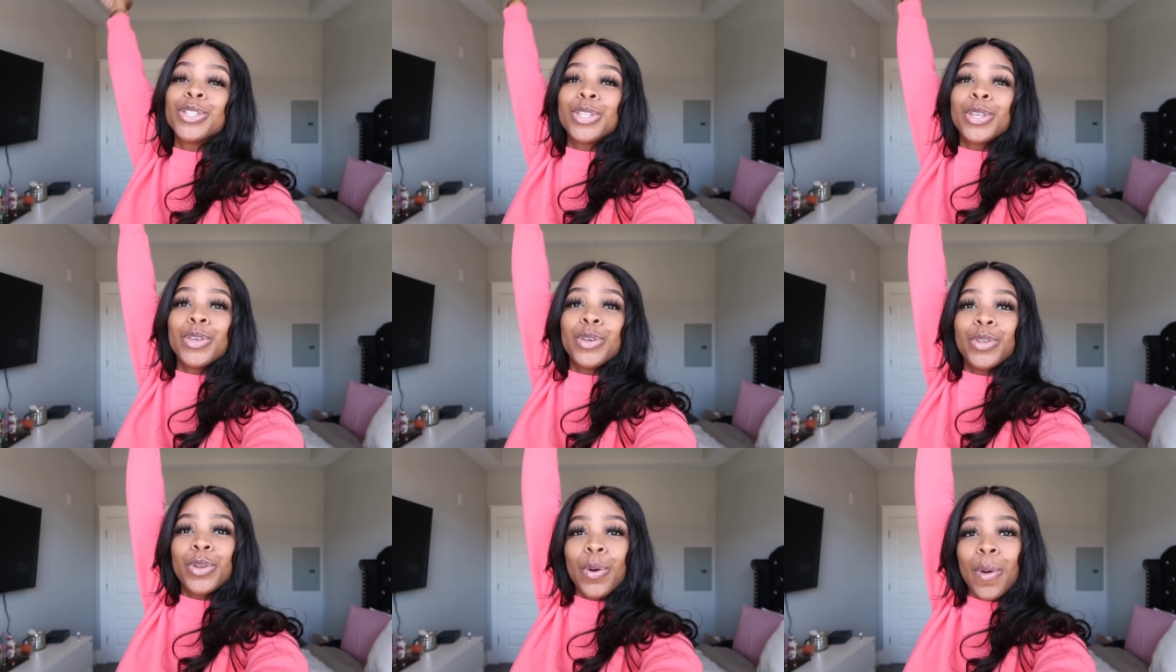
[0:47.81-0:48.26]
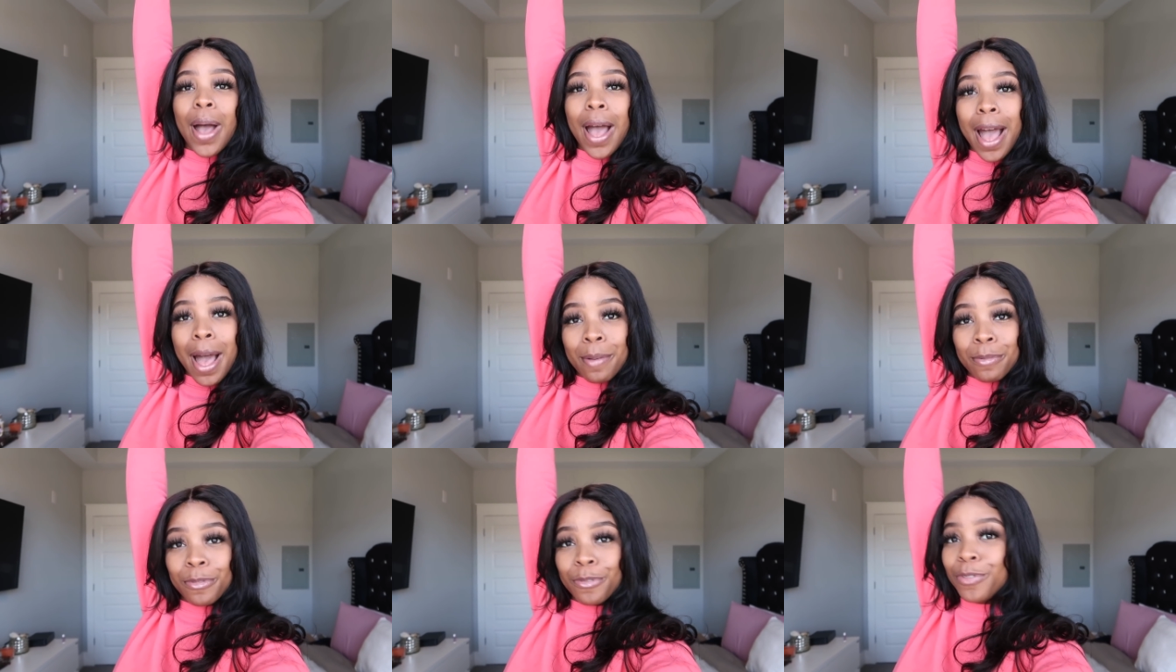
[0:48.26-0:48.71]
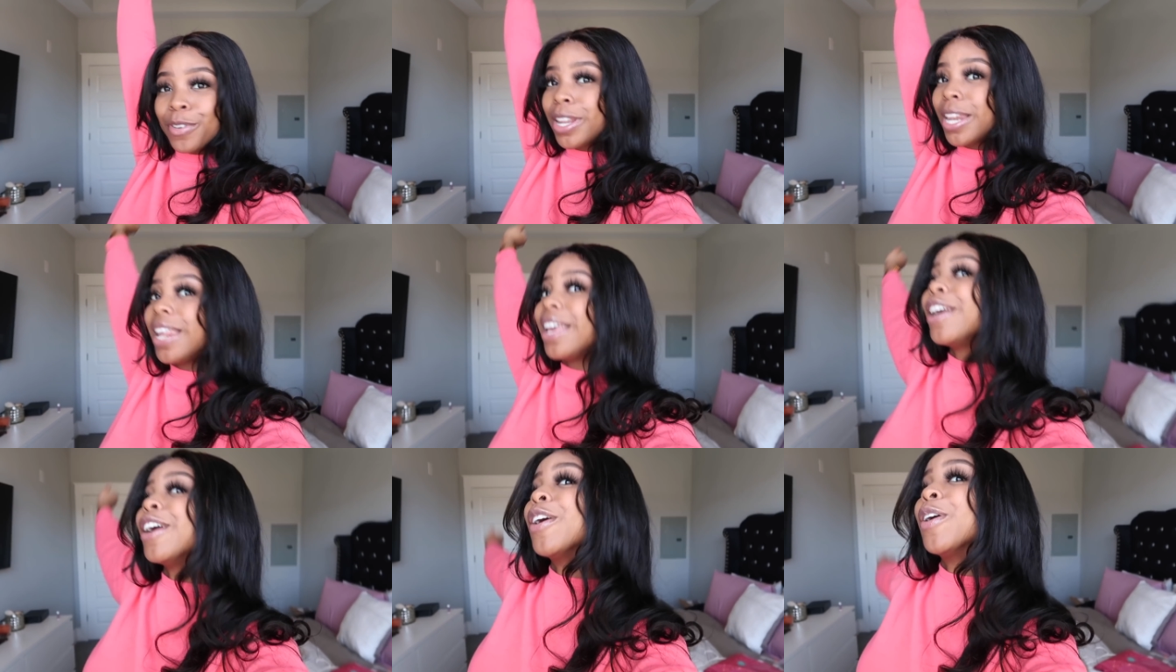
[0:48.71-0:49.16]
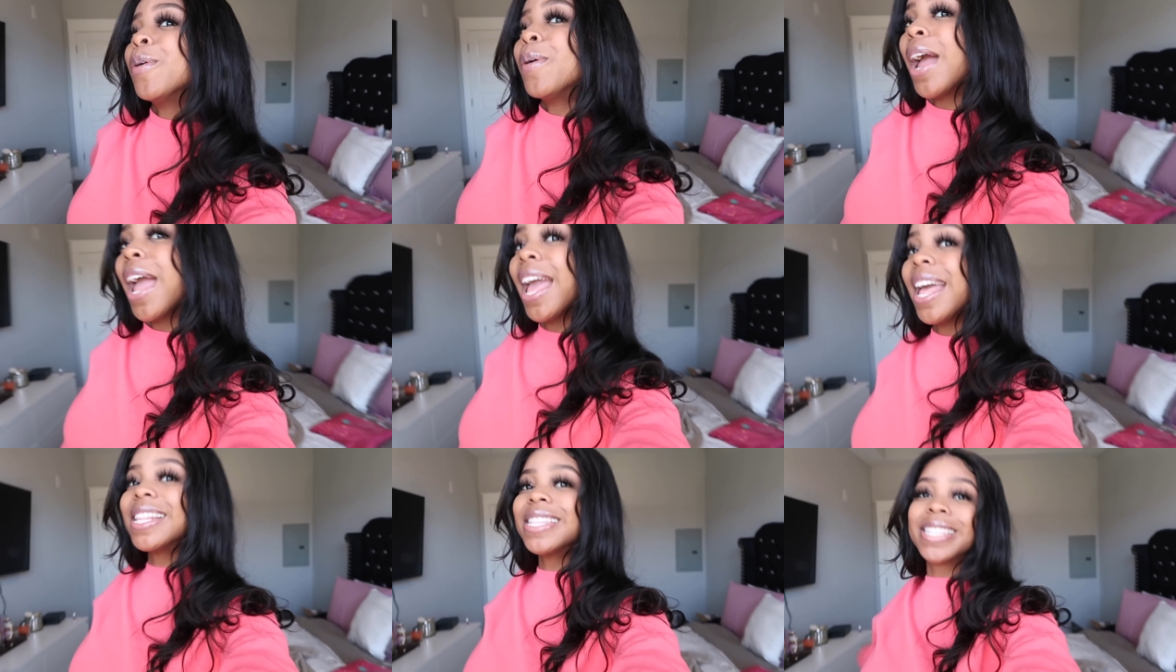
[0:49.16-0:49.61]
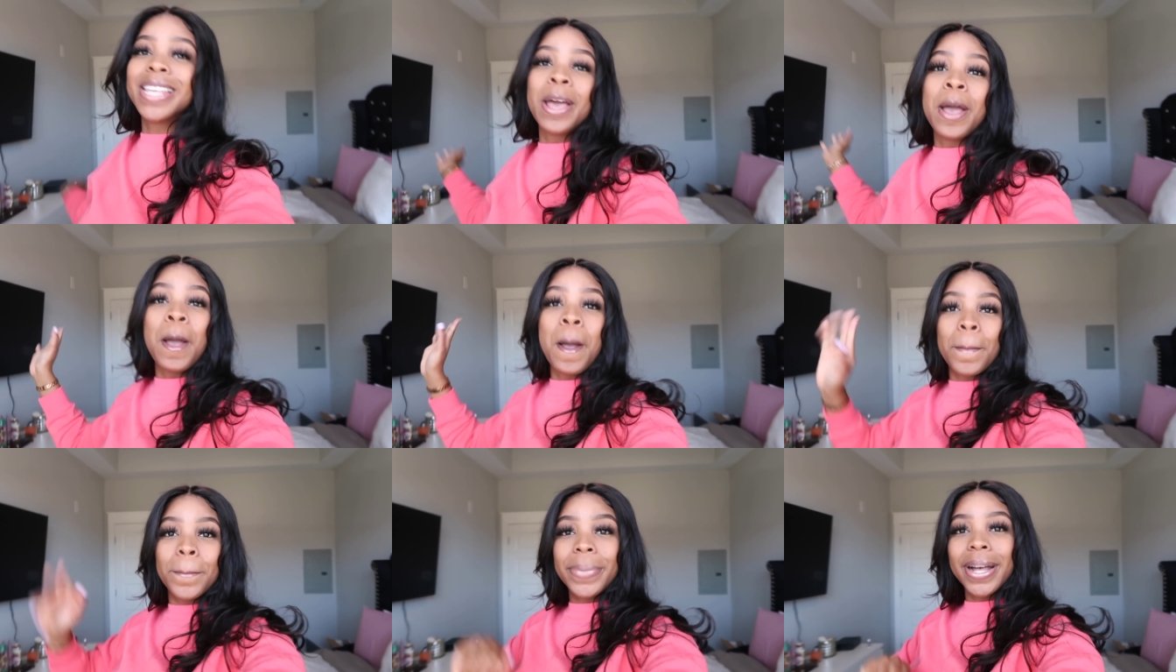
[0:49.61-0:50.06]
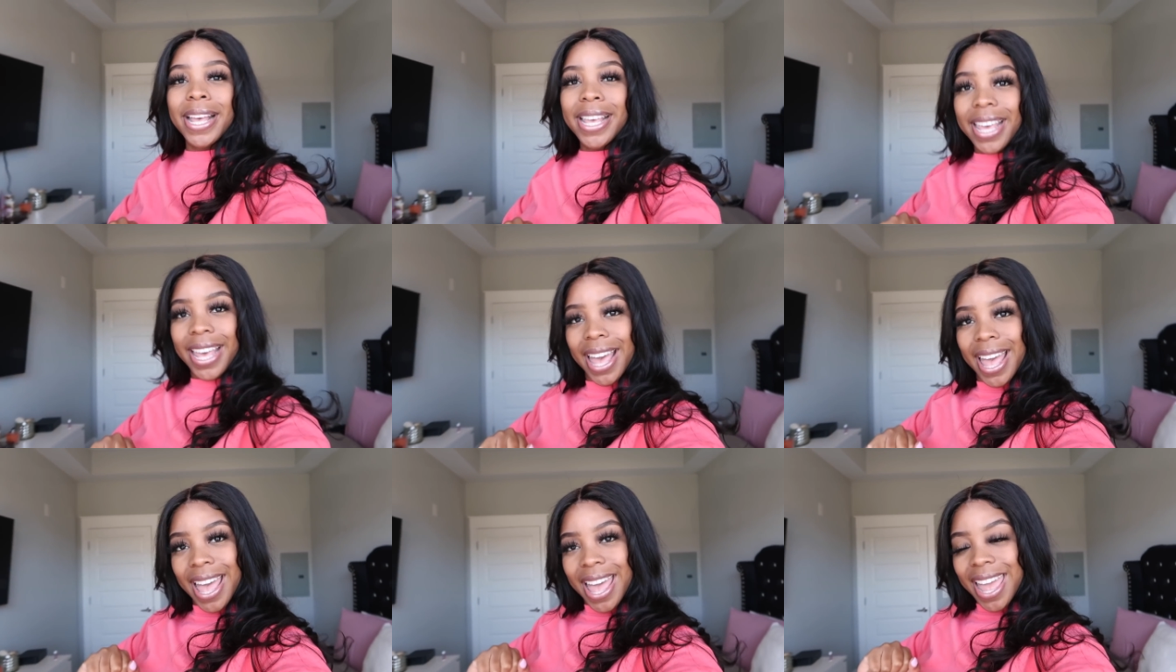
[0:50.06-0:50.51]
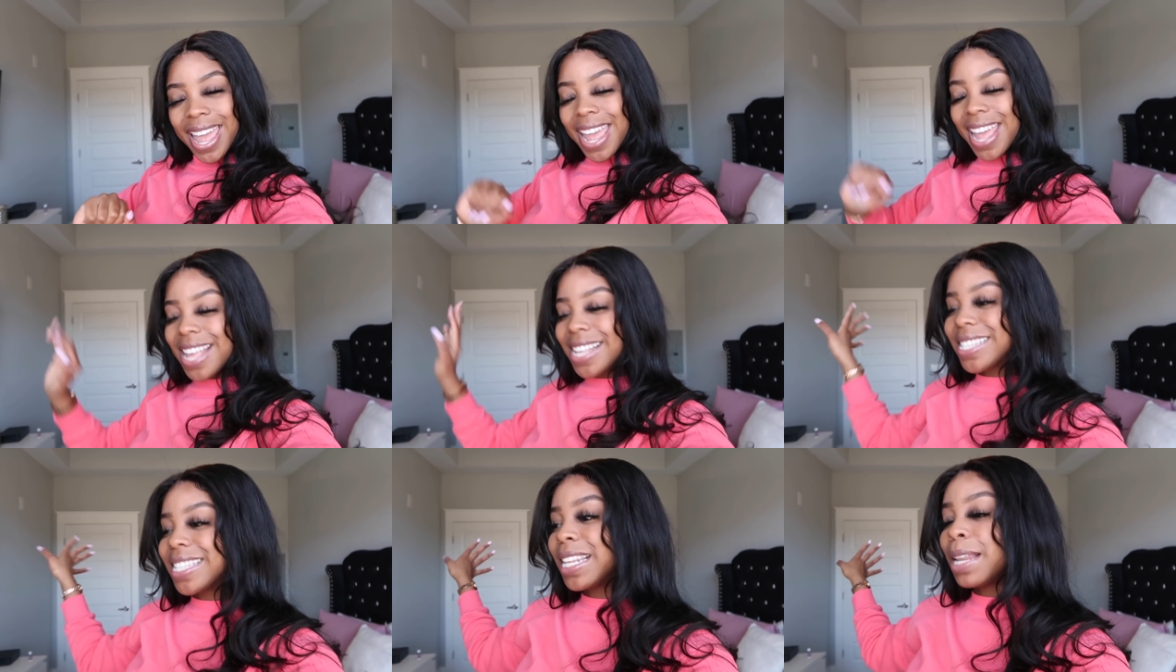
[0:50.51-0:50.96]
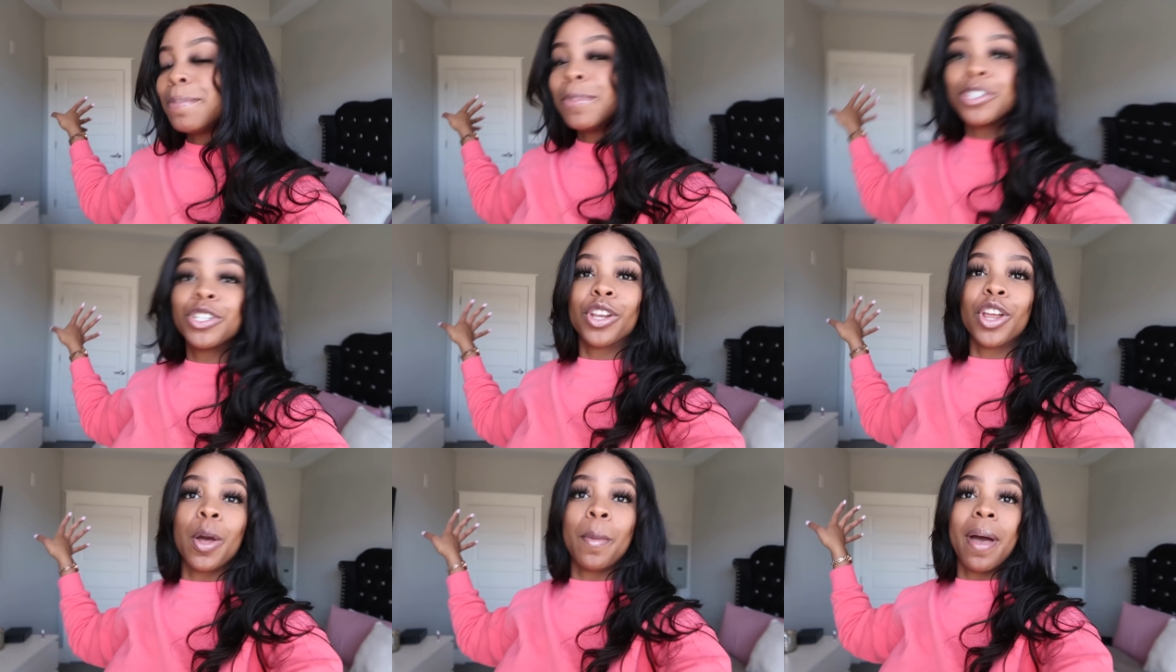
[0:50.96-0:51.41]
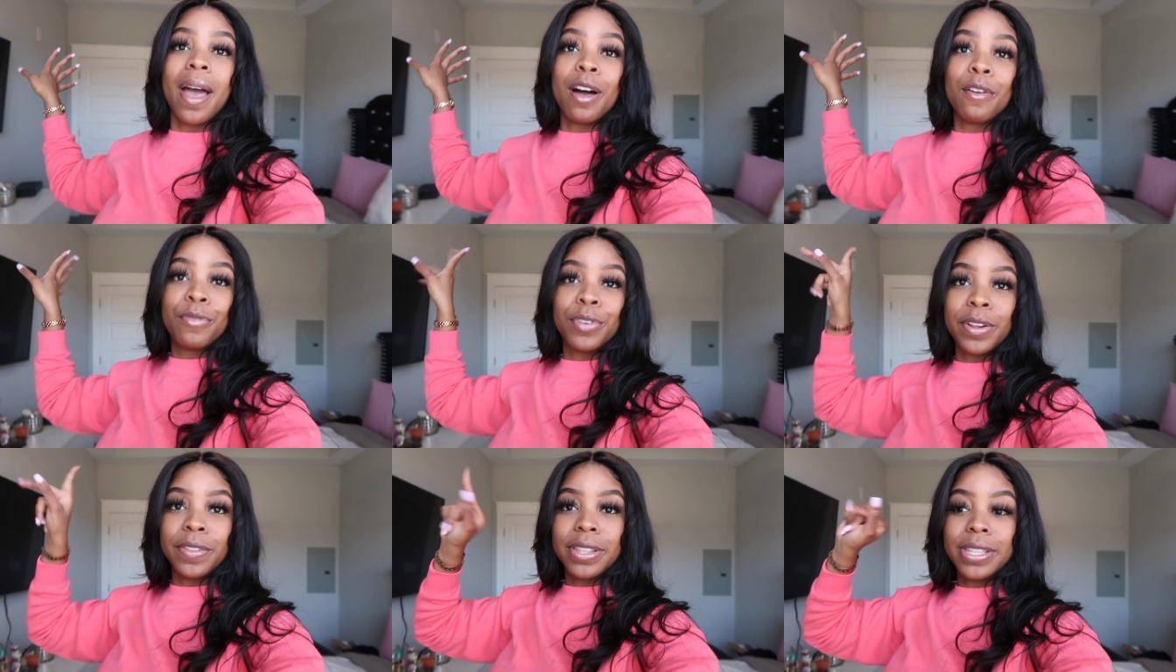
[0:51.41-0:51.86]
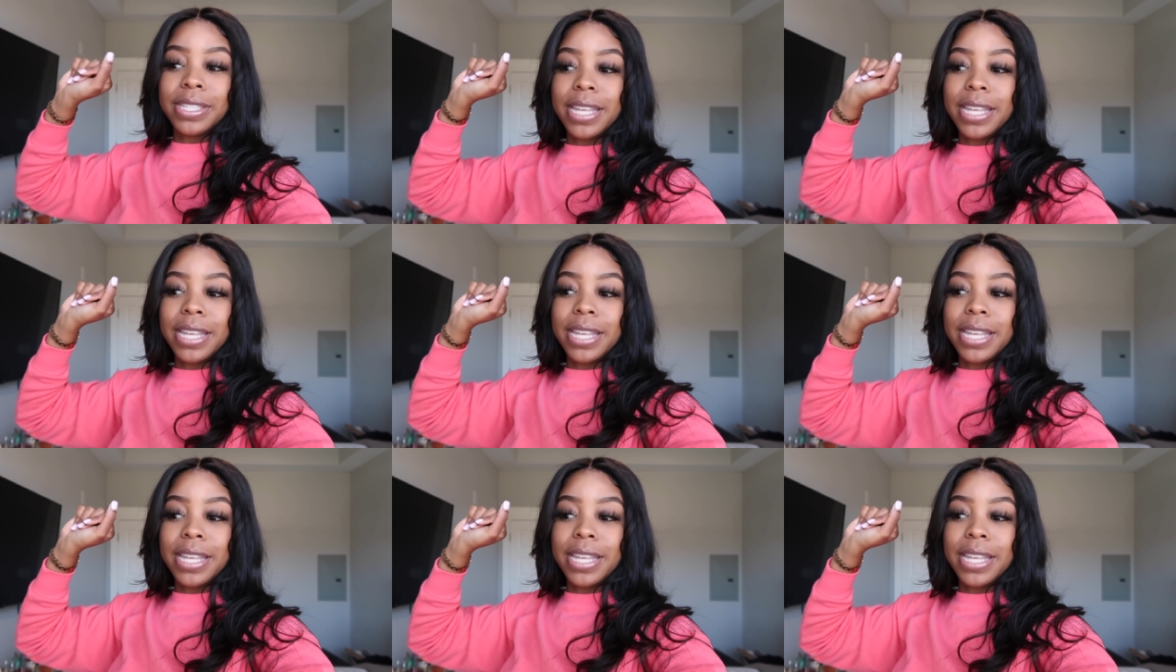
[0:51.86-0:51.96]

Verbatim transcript: So you know I'm feeling great but yes, let me show y'all my outfit of the